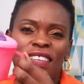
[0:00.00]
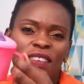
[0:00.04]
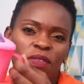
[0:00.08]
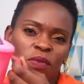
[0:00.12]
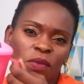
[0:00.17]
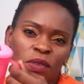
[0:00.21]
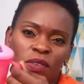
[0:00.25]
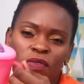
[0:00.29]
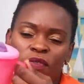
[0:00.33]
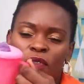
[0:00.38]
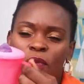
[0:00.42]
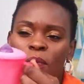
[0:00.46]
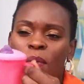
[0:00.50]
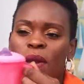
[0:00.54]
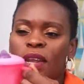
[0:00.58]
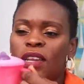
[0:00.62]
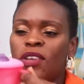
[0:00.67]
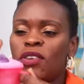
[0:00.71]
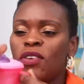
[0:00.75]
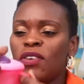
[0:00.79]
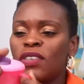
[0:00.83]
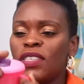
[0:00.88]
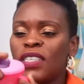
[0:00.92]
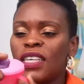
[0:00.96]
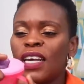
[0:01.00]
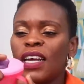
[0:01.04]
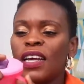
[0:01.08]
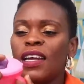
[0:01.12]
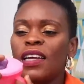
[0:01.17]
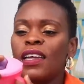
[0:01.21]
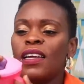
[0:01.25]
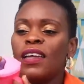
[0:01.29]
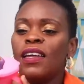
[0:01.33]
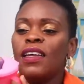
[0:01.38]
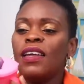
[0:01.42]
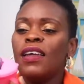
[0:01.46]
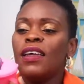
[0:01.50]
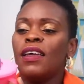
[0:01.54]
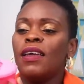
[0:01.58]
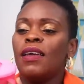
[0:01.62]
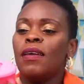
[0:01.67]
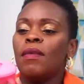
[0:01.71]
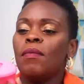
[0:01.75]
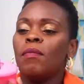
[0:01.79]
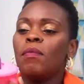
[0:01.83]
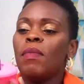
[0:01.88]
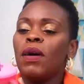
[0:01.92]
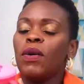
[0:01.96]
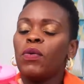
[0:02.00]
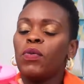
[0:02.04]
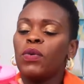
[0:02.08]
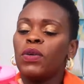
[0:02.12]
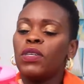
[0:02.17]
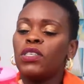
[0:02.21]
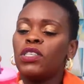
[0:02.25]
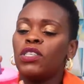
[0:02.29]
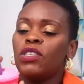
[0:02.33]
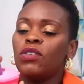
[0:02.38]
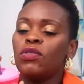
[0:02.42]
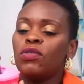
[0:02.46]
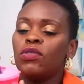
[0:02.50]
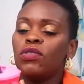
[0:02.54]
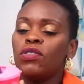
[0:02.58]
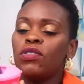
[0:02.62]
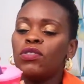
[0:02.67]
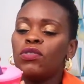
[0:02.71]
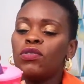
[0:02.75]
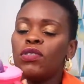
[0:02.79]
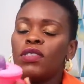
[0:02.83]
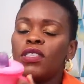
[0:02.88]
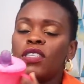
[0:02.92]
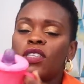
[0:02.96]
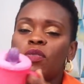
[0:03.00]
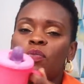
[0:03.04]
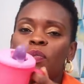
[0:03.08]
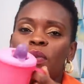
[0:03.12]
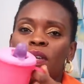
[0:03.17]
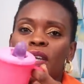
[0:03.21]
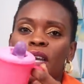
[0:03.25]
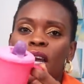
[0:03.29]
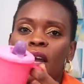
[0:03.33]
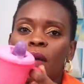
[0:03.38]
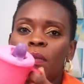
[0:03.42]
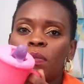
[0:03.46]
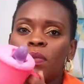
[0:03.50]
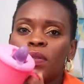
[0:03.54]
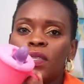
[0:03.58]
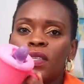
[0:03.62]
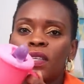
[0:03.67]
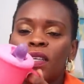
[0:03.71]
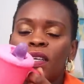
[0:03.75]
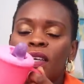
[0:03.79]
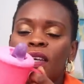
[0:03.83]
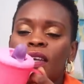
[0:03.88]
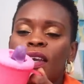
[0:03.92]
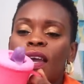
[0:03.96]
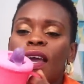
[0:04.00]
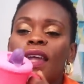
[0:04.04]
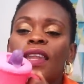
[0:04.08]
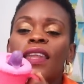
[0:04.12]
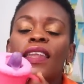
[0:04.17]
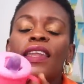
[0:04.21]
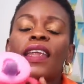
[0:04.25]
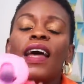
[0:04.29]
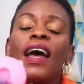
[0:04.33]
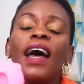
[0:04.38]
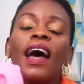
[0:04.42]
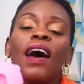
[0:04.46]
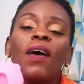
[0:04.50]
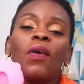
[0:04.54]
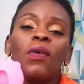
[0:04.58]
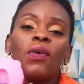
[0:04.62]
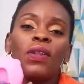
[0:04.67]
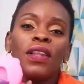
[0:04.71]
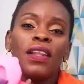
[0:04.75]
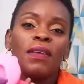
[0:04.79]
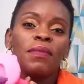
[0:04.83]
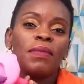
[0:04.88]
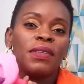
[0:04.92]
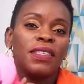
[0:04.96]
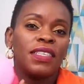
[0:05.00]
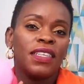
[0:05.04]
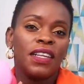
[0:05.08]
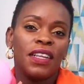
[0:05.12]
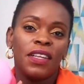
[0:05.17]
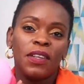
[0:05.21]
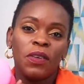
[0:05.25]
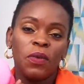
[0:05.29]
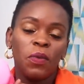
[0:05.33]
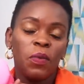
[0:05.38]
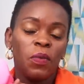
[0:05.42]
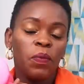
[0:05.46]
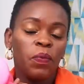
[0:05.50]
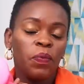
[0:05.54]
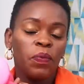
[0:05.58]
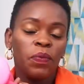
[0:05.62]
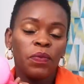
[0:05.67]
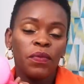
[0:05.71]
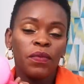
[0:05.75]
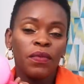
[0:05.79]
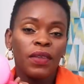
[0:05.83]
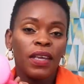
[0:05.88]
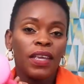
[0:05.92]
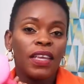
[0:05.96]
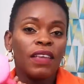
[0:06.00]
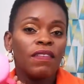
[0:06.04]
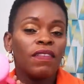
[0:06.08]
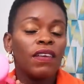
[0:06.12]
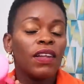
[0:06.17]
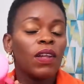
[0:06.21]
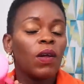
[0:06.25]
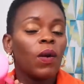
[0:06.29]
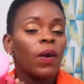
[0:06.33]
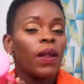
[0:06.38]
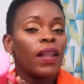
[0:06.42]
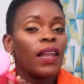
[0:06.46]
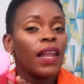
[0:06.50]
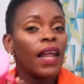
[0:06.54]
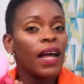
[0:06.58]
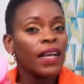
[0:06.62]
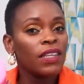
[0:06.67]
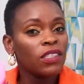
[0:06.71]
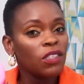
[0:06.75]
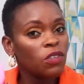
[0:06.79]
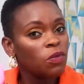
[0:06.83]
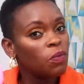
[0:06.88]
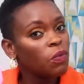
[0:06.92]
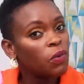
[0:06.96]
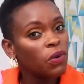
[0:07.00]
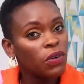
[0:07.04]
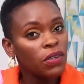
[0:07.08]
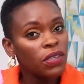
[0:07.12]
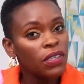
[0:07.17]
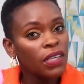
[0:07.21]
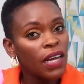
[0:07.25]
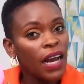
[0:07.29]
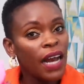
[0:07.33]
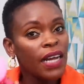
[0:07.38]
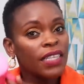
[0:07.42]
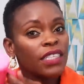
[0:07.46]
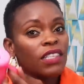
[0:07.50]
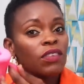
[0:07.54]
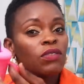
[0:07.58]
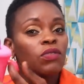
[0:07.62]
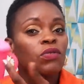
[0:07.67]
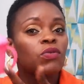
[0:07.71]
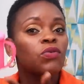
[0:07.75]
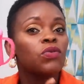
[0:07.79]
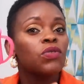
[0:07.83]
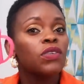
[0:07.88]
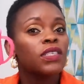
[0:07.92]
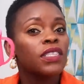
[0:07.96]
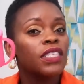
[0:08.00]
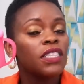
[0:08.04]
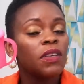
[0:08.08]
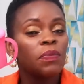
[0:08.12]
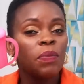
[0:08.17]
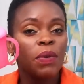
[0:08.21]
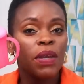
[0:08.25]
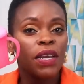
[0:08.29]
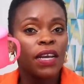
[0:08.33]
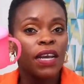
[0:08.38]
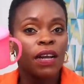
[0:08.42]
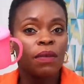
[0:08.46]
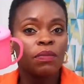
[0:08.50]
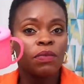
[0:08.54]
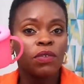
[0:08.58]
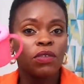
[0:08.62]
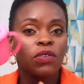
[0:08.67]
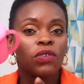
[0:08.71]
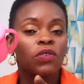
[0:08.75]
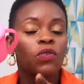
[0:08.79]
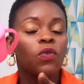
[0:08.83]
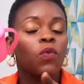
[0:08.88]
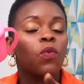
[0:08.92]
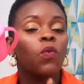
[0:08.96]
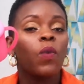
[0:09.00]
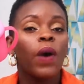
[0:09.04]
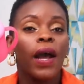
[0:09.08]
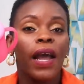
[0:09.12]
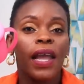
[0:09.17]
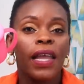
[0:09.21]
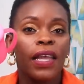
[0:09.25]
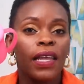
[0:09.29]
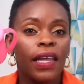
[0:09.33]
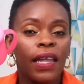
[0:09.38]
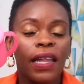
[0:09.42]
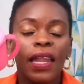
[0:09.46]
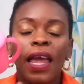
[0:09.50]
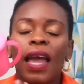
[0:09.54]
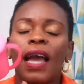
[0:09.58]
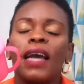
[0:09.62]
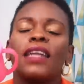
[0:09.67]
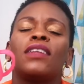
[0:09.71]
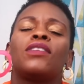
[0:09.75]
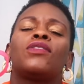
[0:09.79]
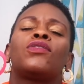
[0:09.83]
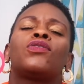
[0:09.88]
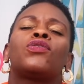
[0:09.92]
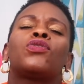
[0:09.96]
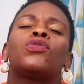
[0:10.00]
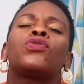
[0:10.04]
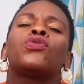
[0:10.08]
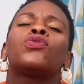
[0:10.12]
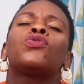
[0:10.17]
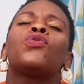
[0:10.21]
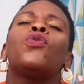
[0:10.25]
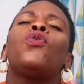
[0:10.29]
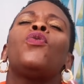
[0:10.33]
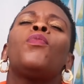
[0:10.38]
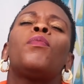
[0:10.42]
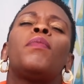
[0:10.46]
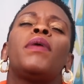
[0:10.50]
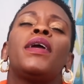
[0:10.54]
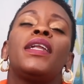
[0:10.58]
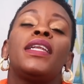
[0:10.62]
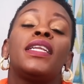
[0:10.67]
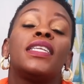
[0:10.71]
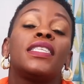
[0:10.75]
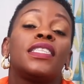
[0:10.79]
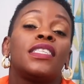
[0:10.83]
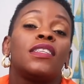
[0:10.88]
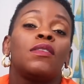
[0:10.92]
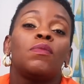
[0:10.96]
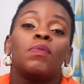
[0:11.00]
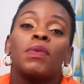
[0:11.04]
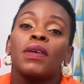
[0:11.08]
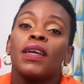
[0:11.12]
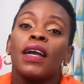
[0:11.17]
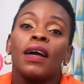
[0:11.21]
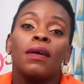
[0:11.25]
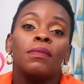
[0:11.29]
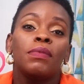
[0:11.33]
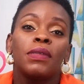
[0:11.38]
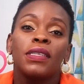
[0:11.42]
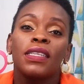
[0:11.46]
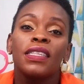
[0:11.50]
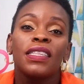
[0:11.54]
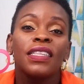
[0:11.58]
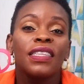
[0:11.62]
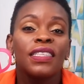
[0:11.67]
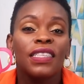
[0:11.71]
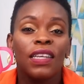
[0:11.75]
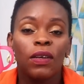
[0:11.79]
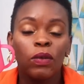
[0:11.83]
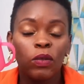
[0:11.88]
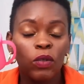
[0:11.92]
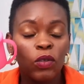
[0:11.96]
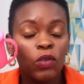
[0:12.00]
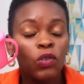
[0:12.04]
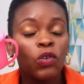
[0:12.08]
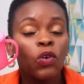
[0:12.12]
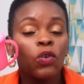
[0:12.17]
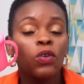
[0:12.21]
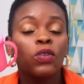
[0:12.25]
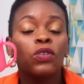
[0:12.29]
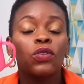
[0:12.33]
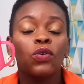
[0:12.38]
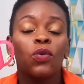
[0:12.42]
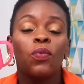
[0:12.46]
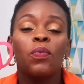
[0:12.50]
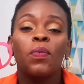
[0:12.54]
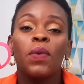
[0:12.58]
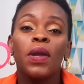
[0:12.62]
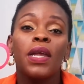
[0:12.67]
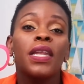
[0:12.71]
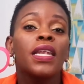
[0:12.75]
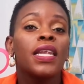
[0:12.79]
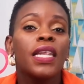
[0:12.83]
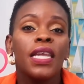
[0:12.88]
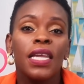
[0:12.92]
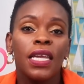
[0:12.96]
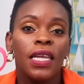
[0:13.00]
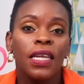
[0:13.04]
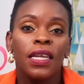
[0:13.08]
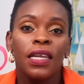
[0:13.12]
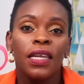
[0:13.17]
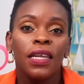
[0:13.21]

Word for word: It was for my daughter back when she used to use sippy cups, And now, let me tell you, even our last one has outgrown sippy cups. So why? And I had so many sippy cups in this house. So, so many.